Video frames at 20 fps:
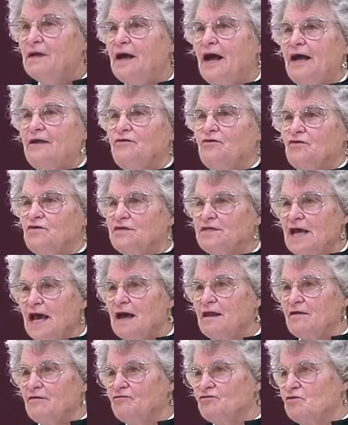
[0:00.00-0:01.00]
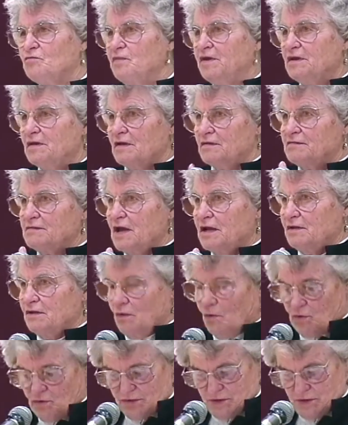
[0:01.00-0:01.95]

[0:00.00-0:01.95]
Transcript: and your talents, because I know